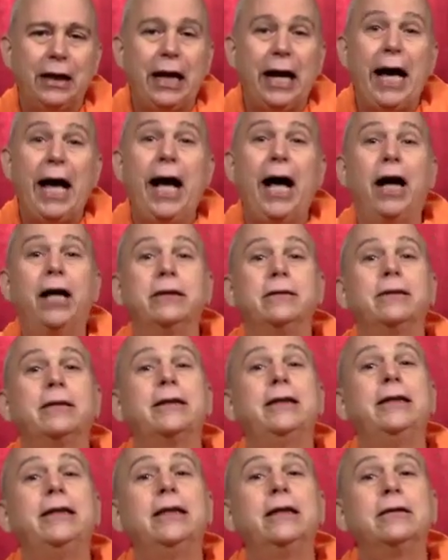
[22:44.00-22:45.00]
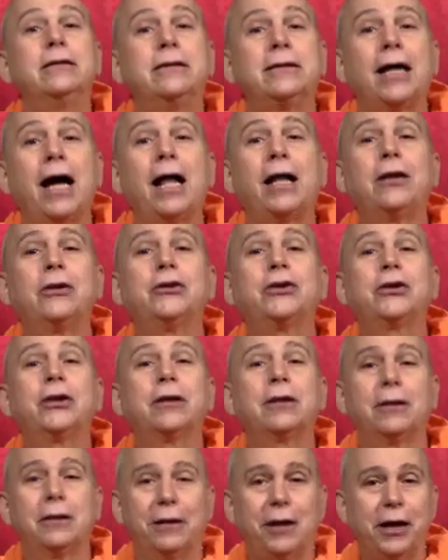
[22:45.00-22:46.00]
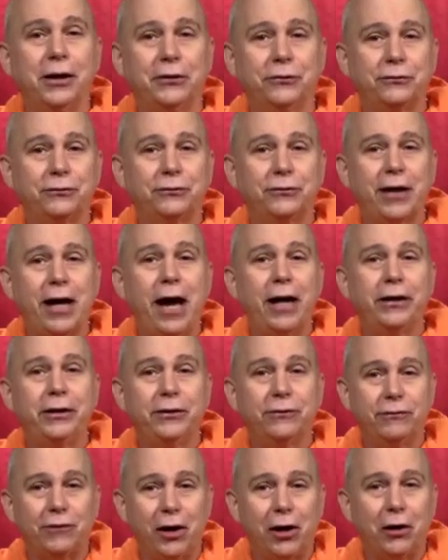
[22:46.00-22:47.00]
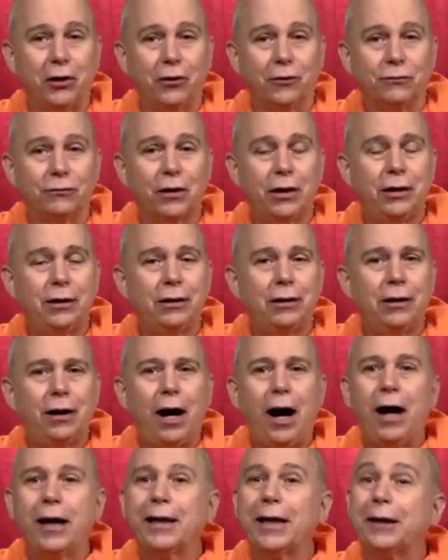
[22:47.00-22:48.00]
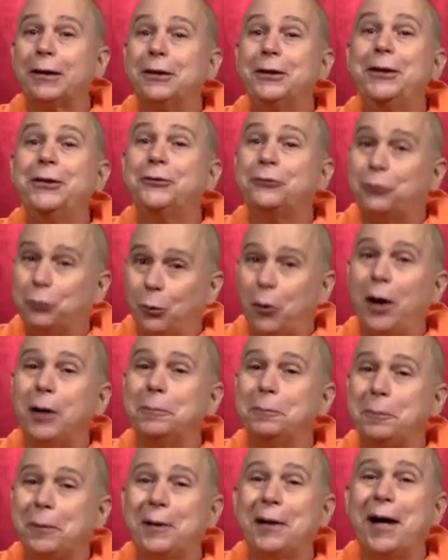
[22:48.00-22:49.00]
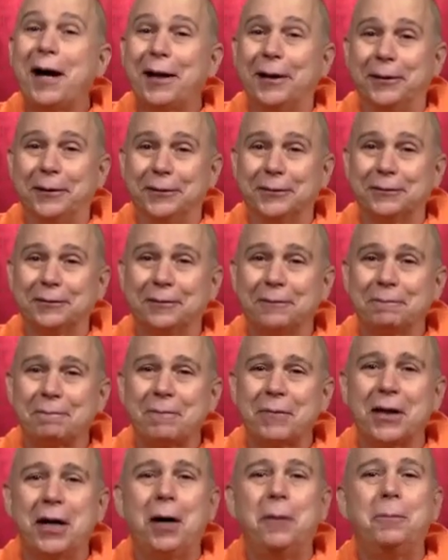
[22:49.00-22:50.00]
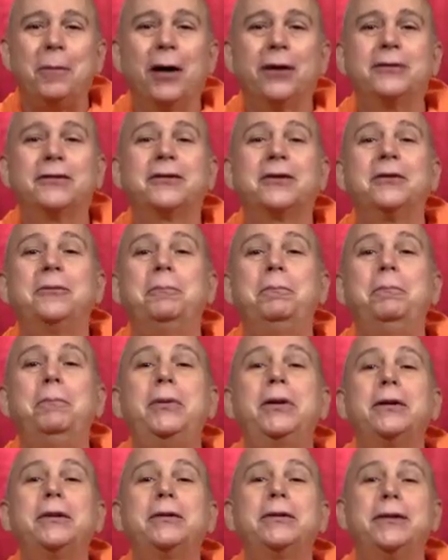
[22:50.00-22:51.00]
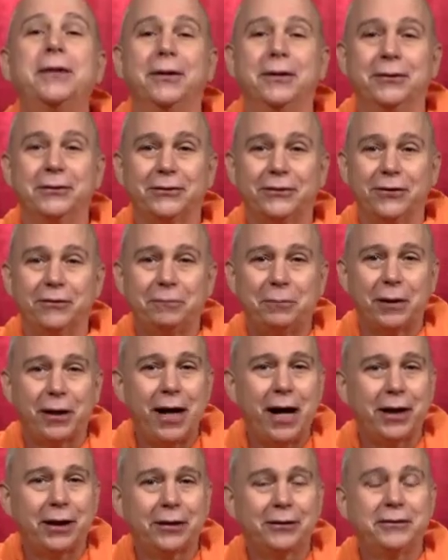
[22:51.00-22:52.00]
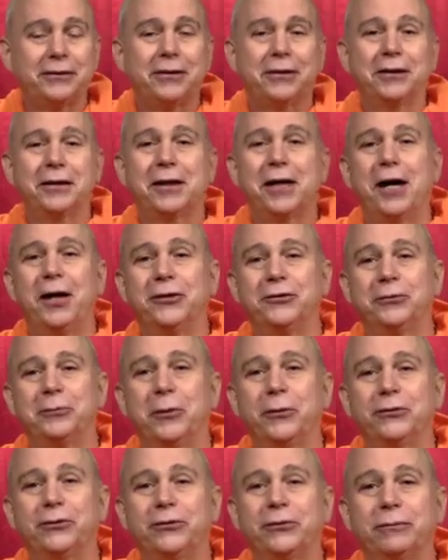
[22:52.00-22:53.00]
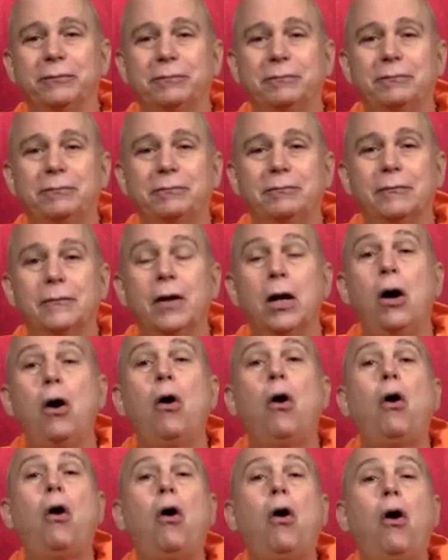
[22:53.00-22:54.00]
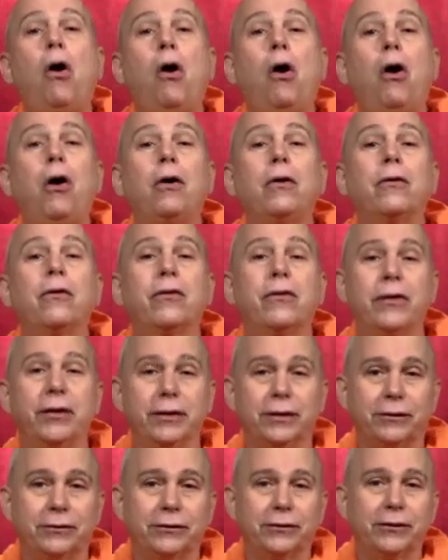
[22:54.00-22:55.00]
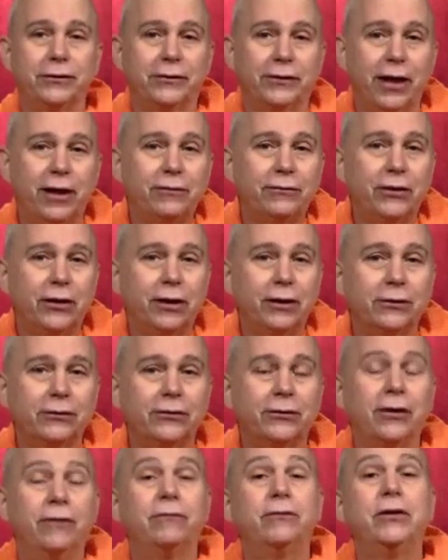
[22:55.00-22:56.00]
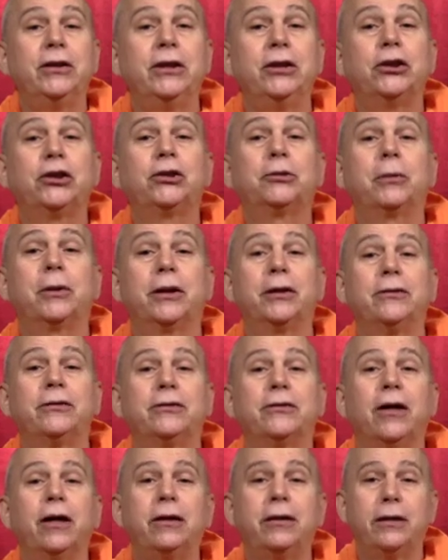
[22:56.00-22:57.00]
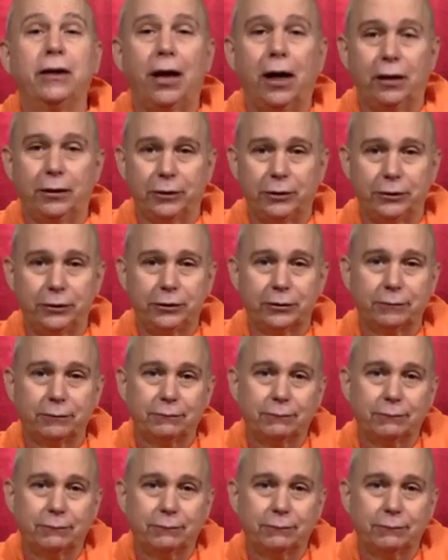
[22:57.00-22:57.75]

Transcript: and intelligent life can evolve on at least one planet amongst the billions of planets in the cosmos. All this is evidence of Ishvara's knowledge.